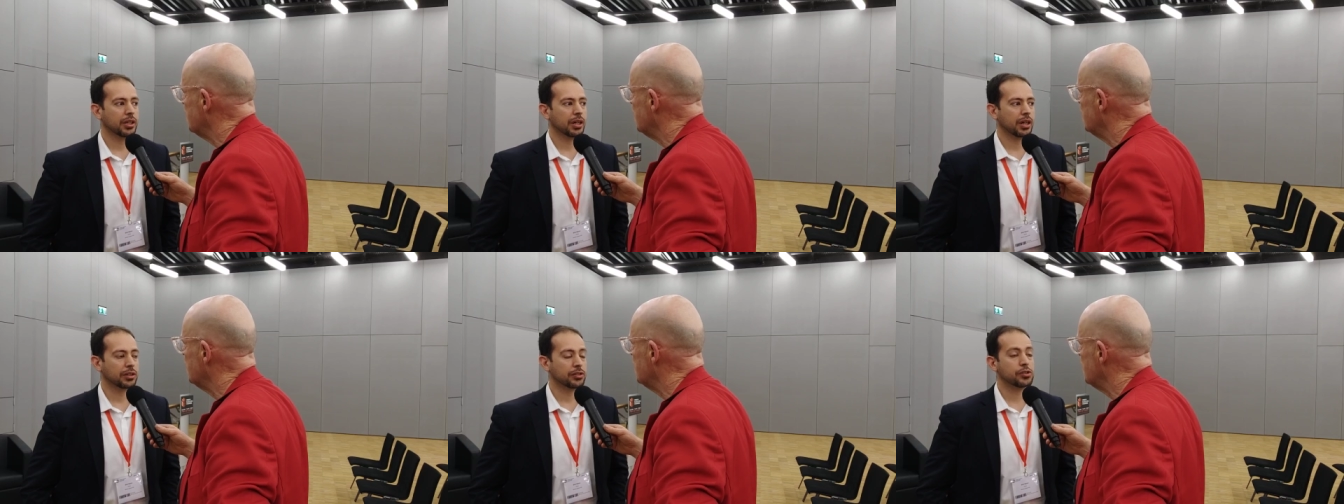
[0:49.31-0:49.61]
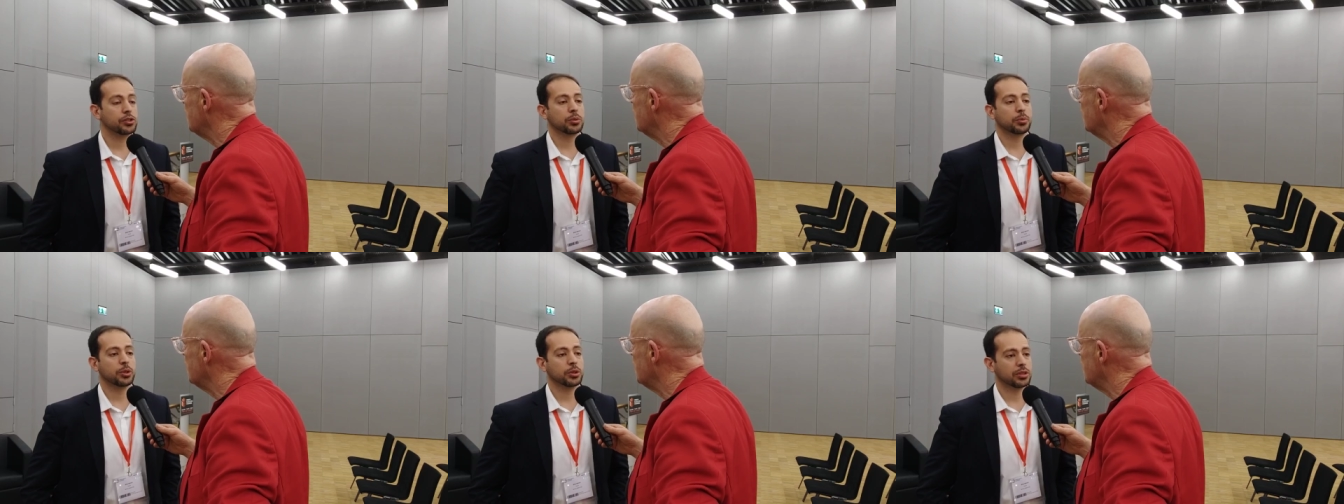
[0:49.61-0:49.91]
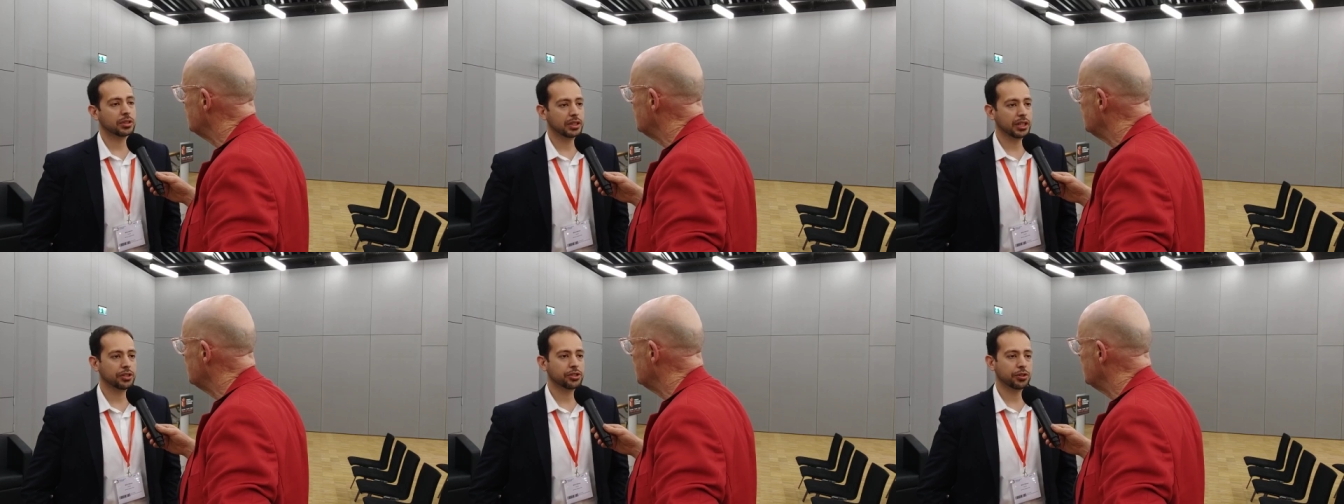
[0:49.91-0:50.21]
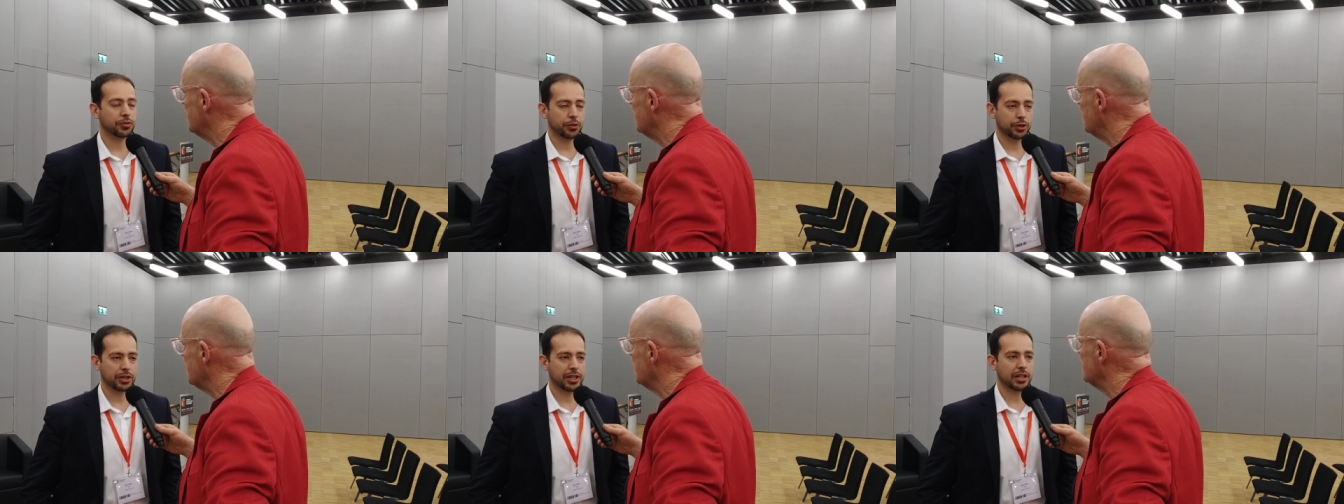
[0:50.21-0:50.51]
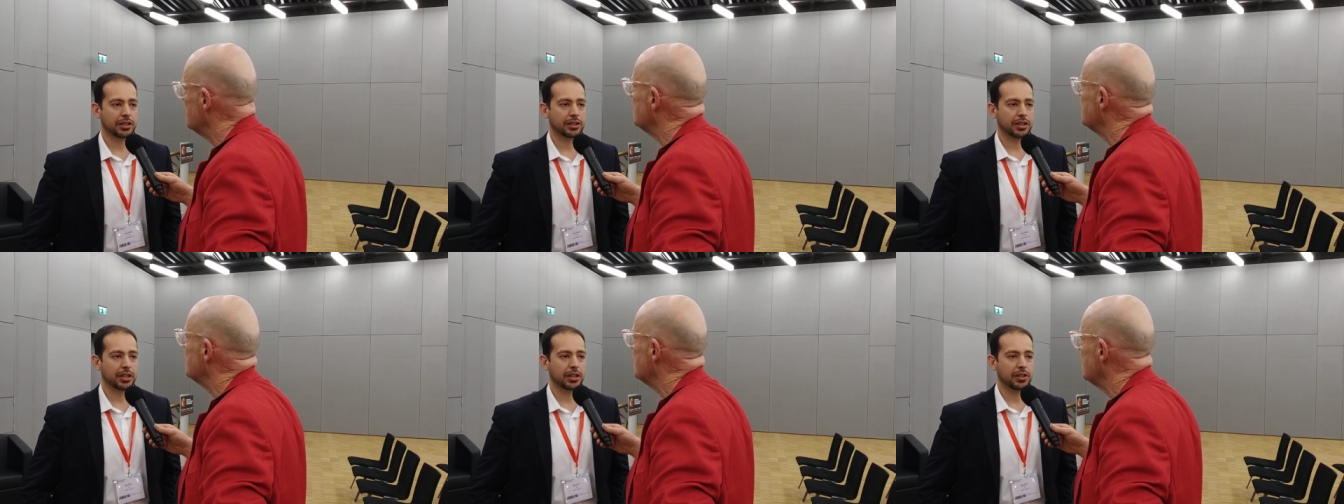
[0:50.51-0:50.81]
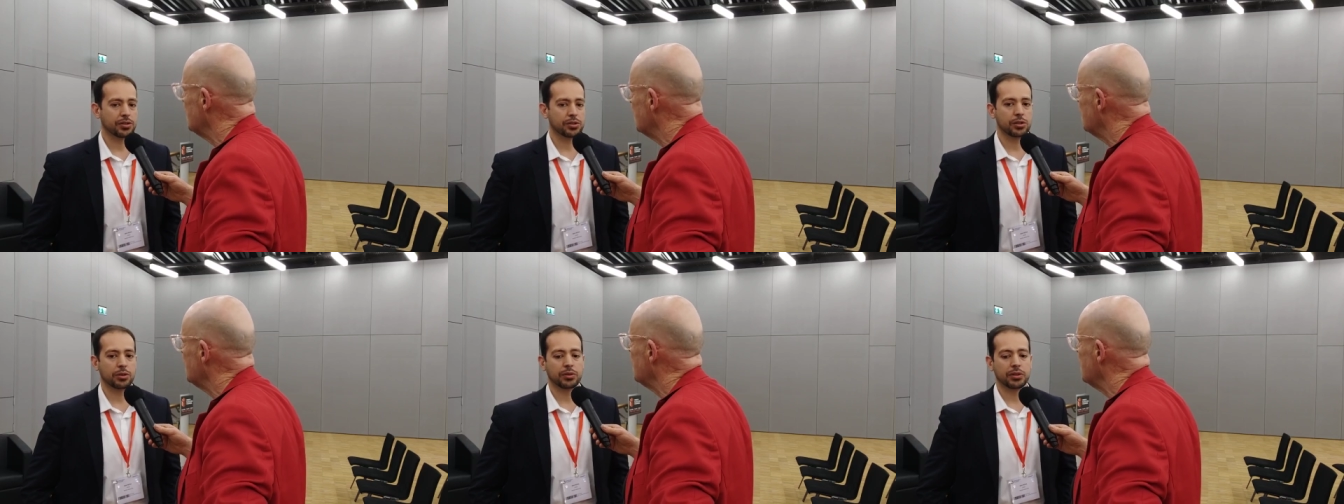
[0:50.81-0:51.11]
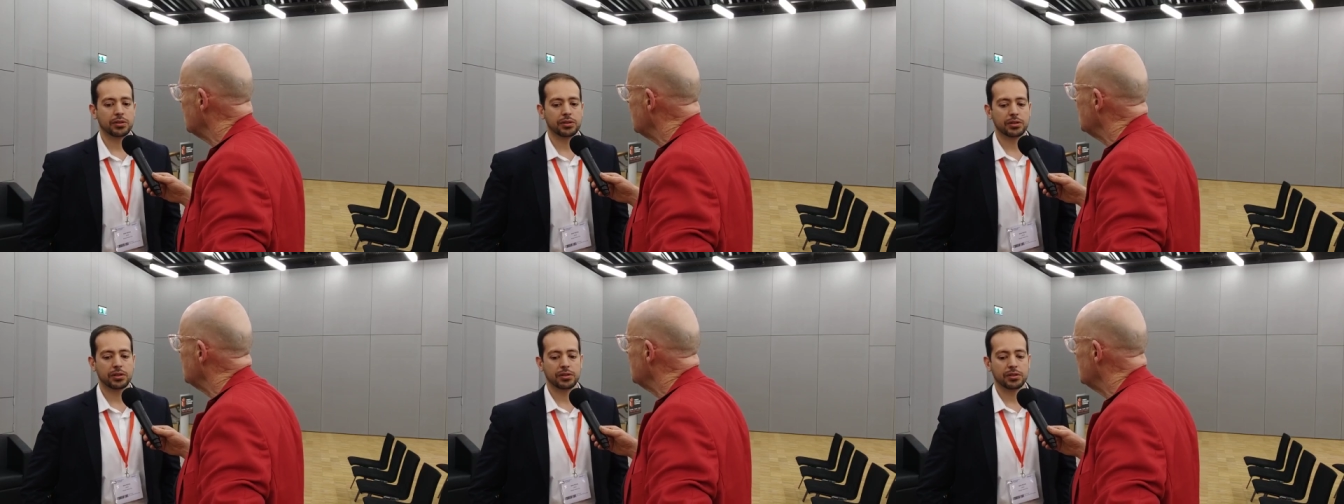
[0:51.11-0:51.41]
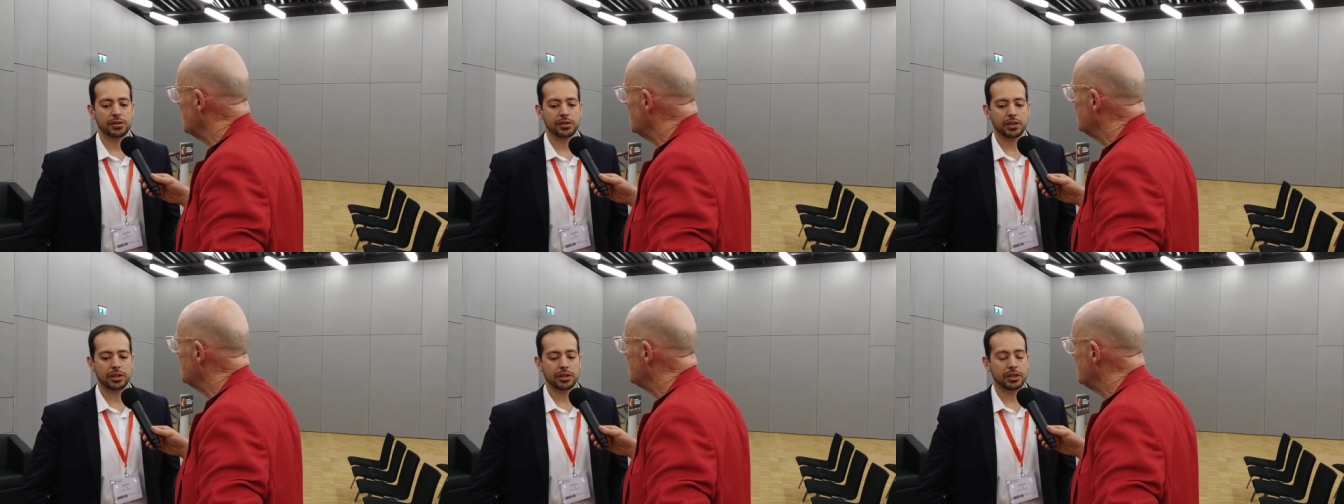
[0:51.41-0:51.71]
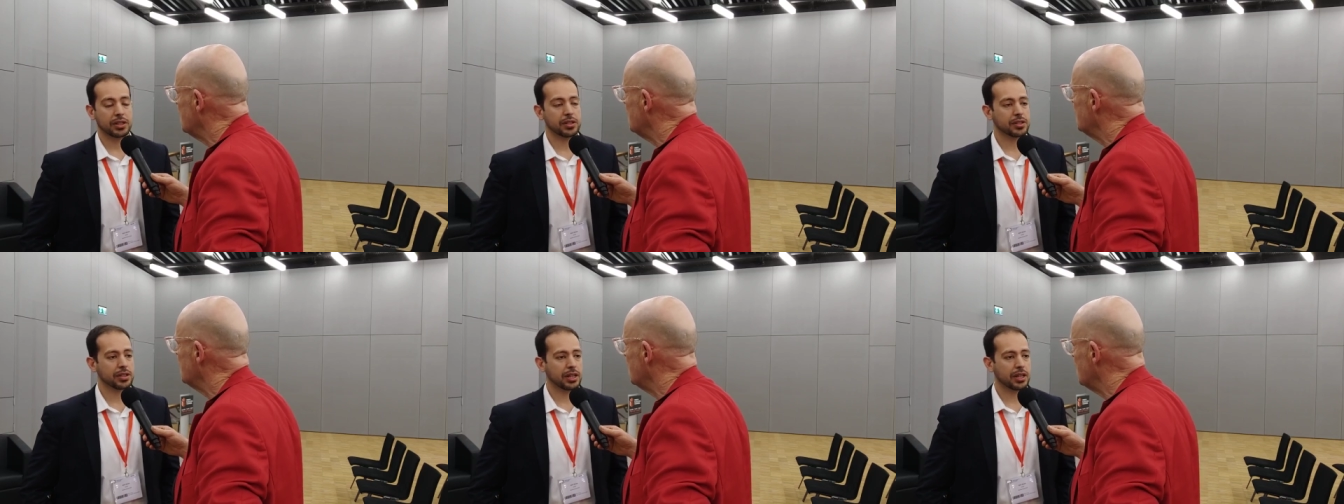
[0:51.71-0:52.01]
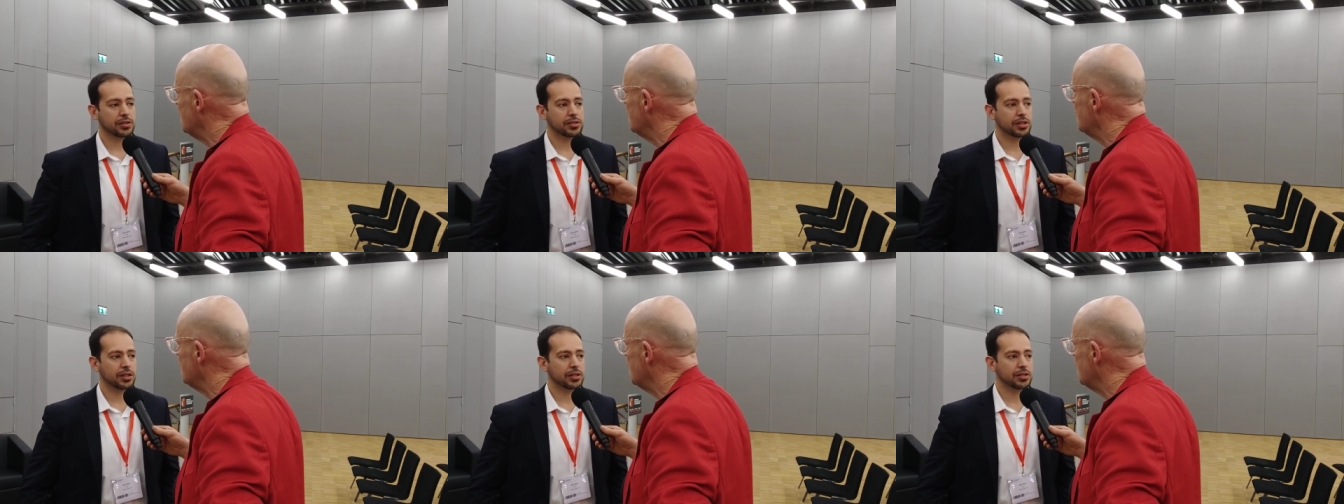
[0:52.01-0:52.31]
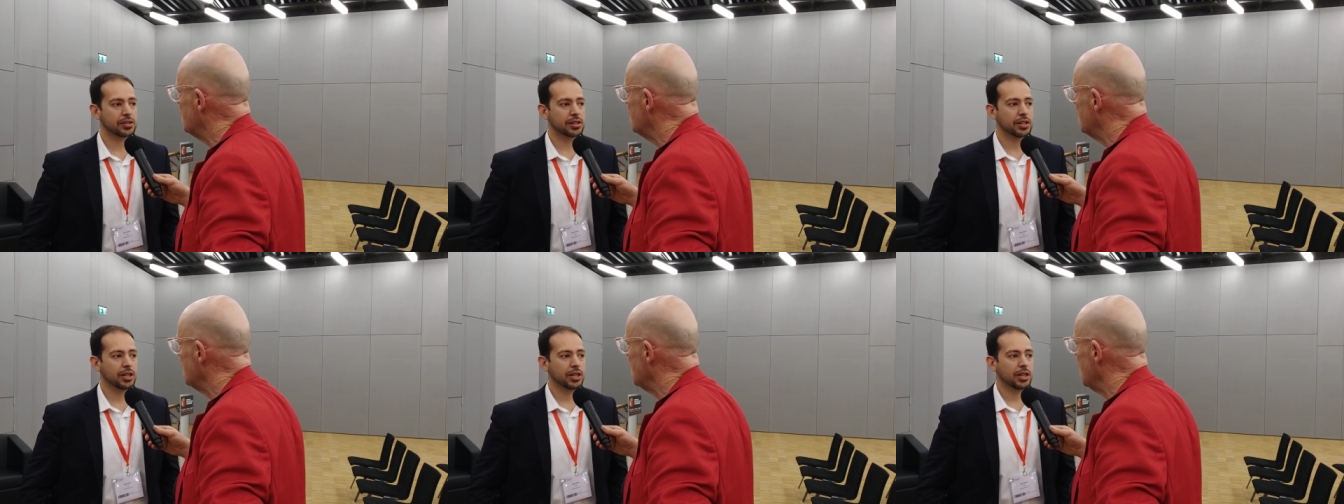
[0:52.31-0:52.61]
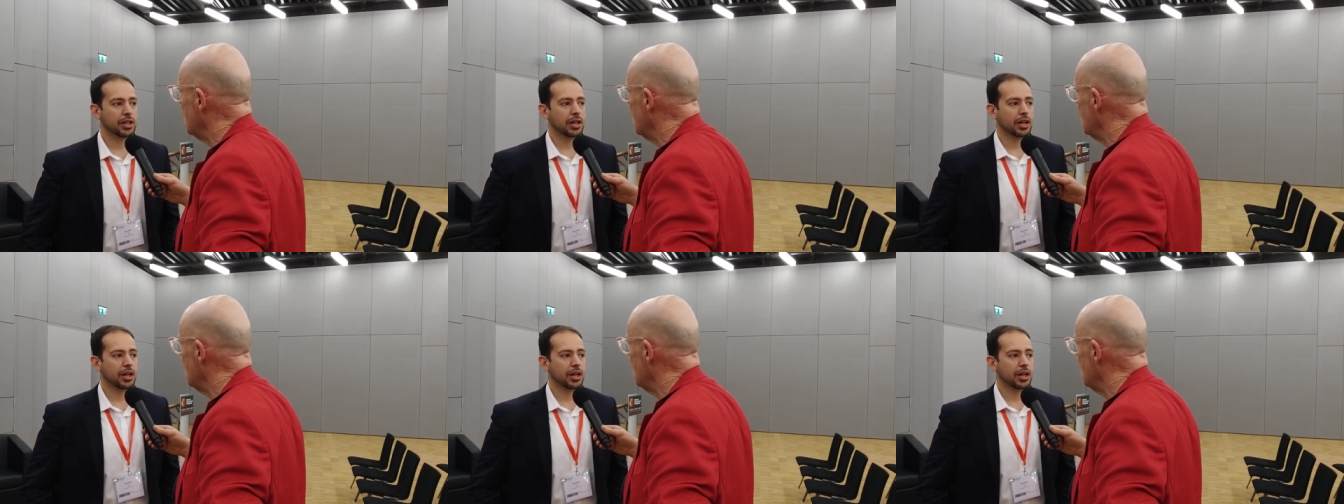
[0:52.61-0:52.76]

a distributed ledger for that case. So in these cases,